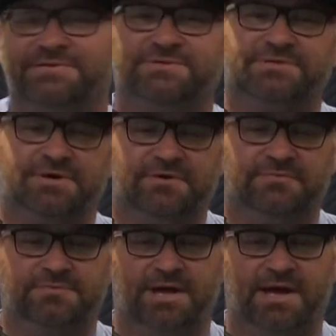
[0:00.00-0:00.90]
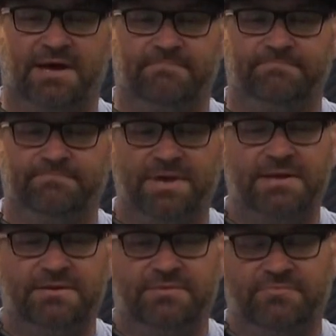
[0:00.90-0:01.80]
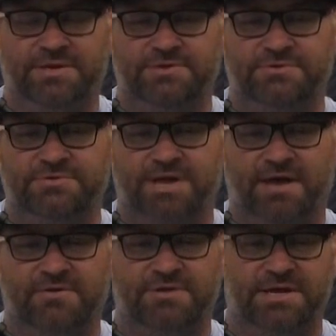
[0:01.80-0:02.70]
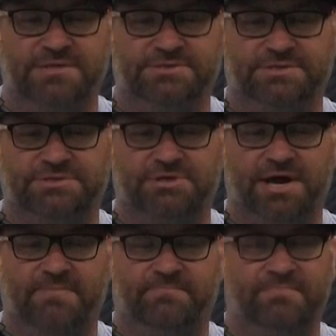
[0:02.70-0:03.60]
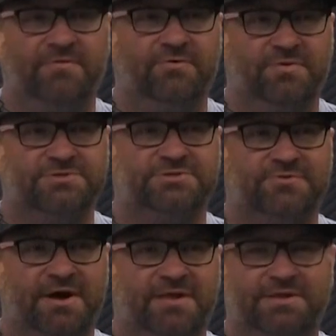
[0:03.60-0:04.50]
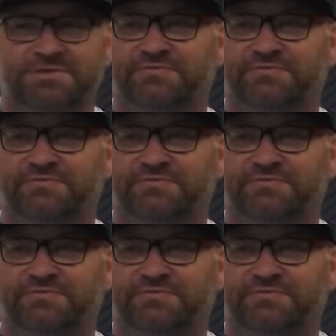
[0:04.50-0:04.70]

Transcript: So, but we do dyno days at the shop every once in a while, and it's